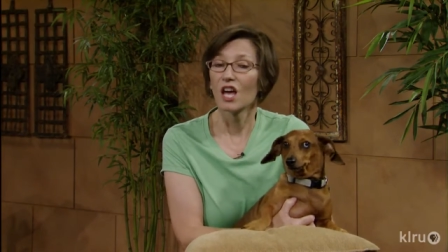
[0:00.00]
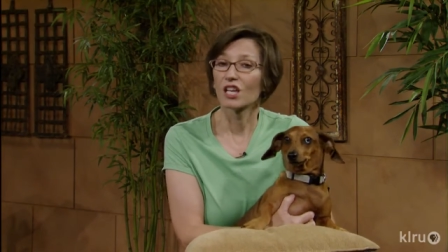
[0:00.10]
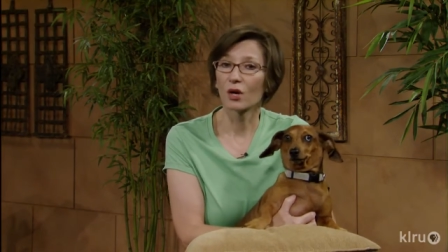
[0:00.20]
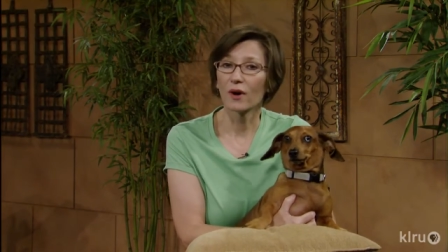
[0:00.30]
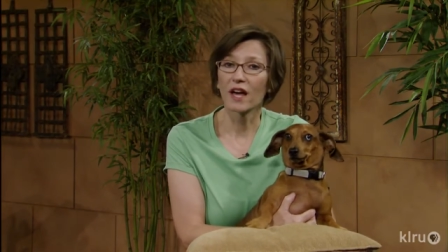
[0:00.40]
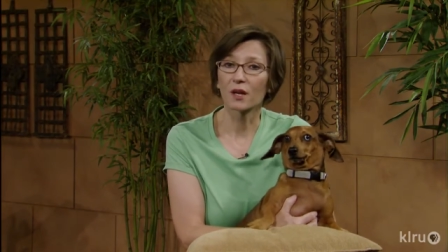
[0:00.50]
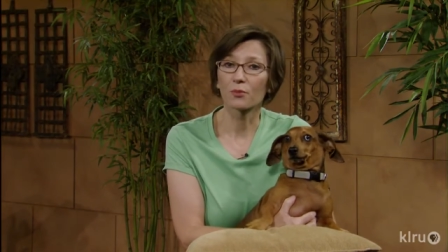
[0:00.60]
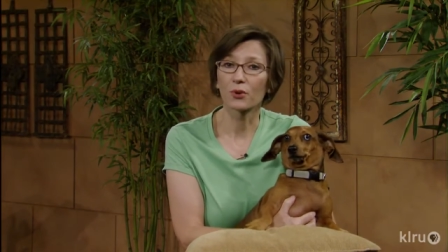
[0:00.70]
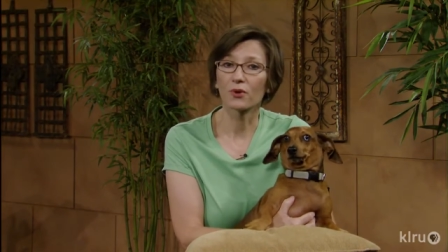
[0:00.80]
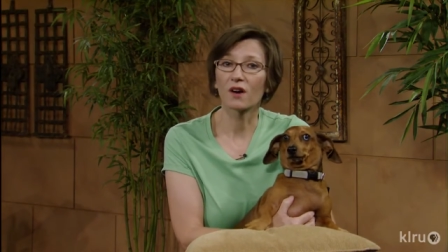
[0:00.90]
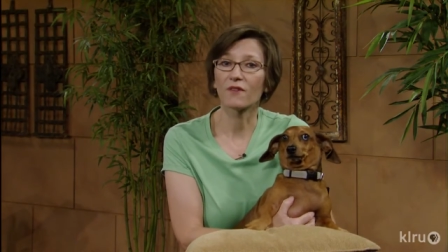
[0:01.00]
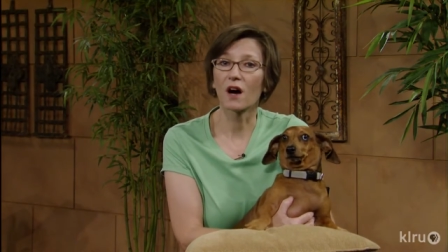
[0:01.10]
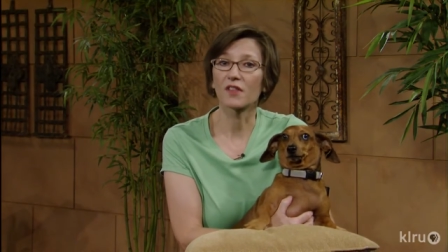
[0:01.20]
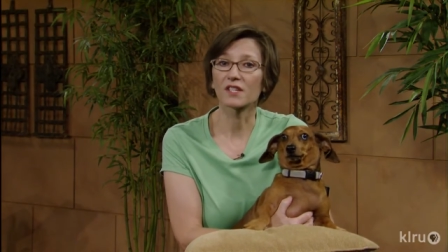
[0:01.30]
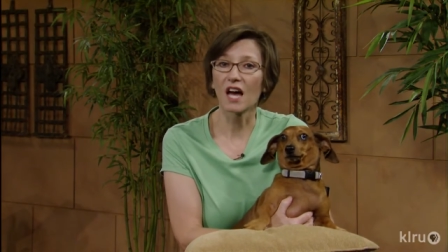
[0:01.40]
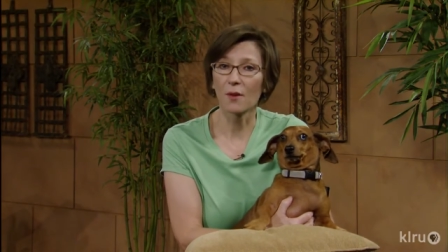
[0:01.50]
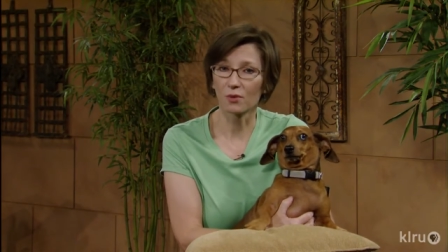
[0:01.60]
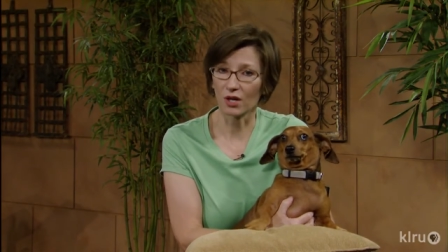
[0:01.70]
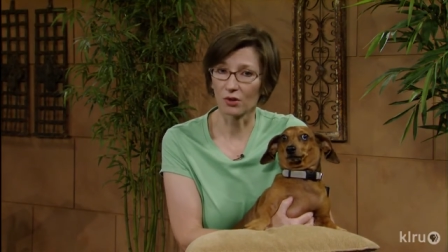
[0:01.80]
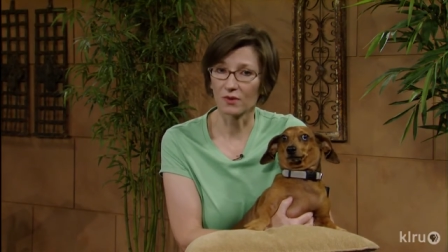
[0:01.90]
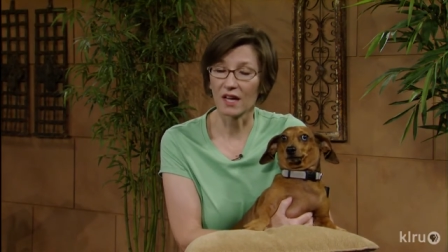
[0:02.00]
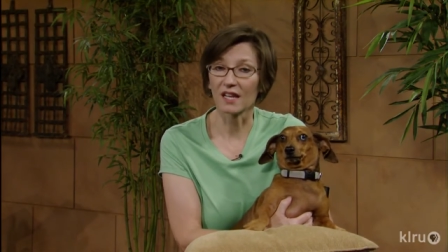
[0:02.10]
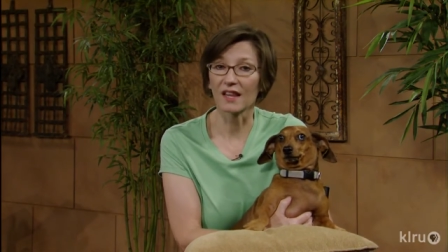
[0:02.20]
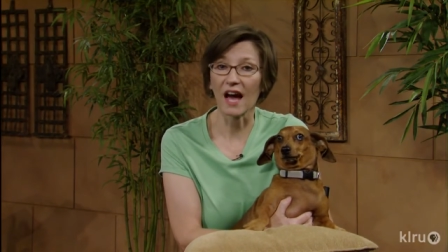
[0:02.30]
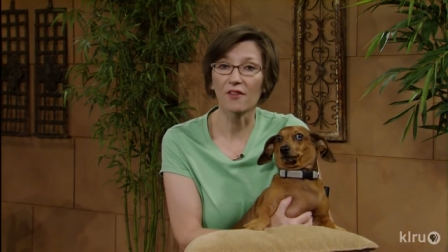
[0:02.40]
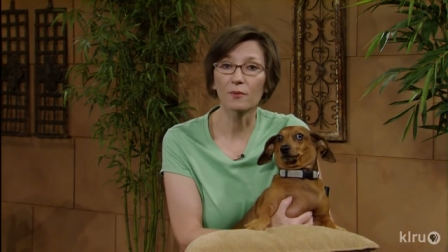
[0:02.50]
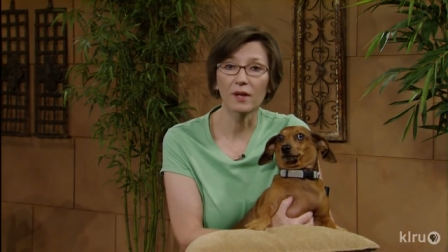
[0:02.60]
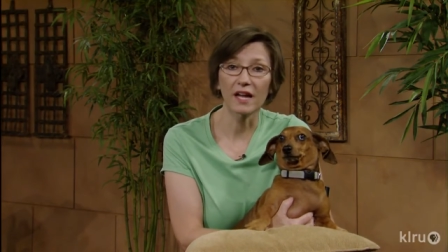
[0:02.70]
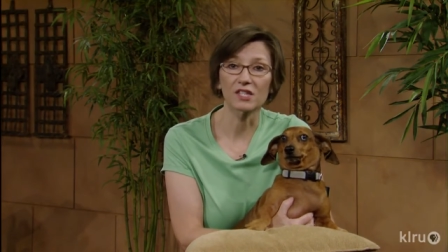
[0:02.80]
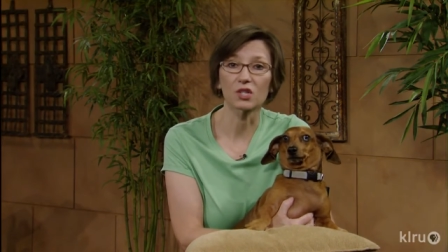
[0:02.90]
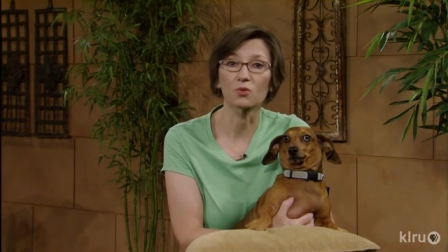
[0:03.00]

go ahead and prune off all the top growth and allow the plant to